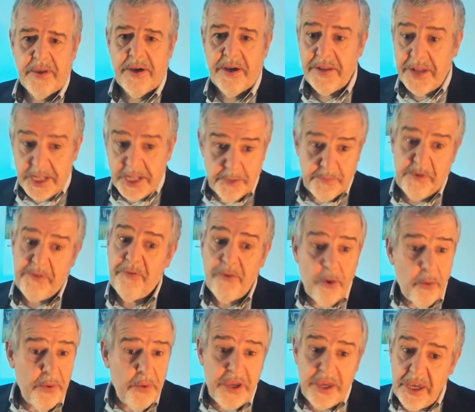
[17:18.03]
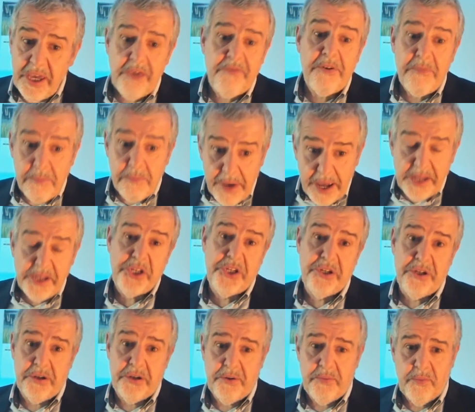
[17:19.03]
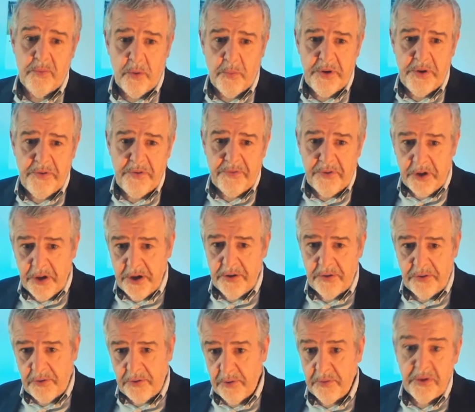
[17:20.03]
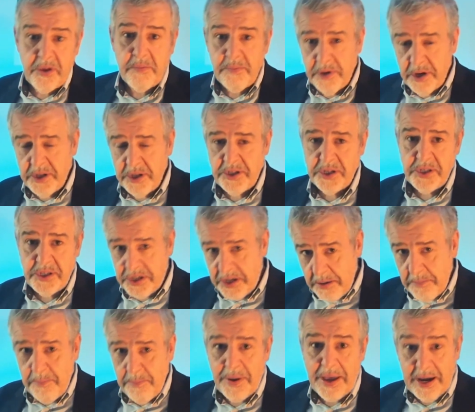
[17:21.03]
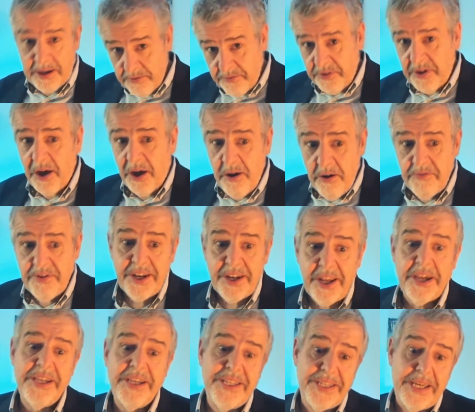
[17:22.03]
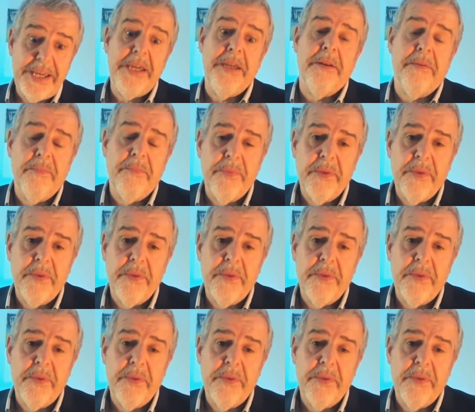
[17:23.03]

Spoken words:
And that's before we even mention what we've learned through the emergence and impact of COVID-19.